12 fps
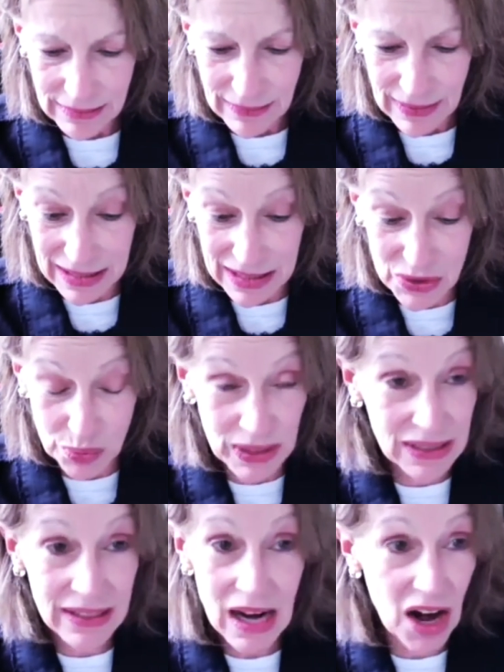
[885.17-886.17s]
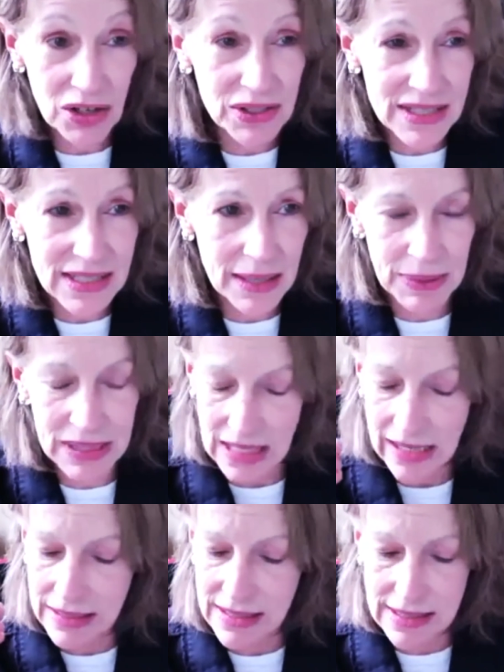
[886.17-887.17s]
And it's really hard to say because I
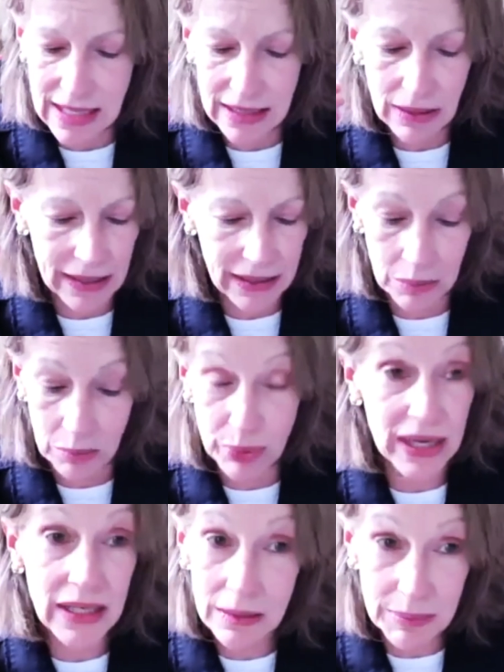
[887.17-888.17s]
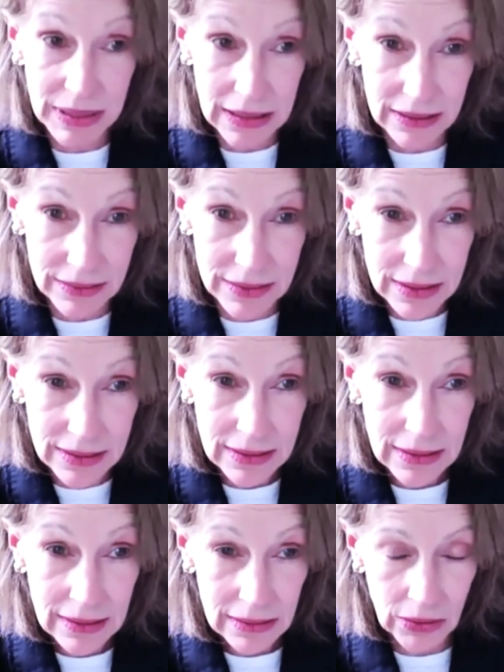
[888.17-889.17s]
can say, I can pray to be healed,
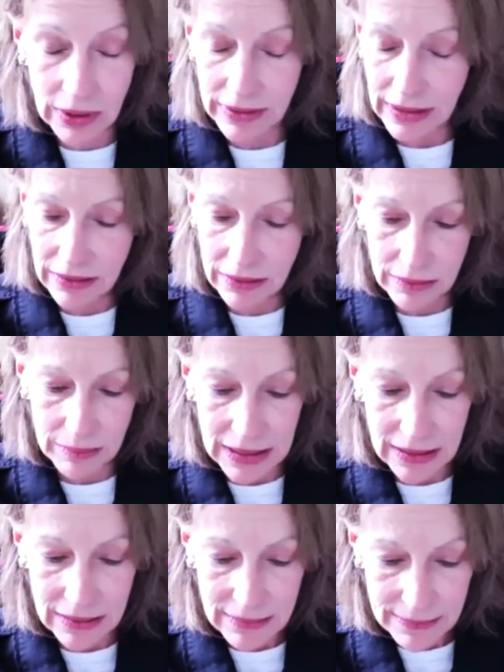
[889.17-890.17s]
Lord, heal me.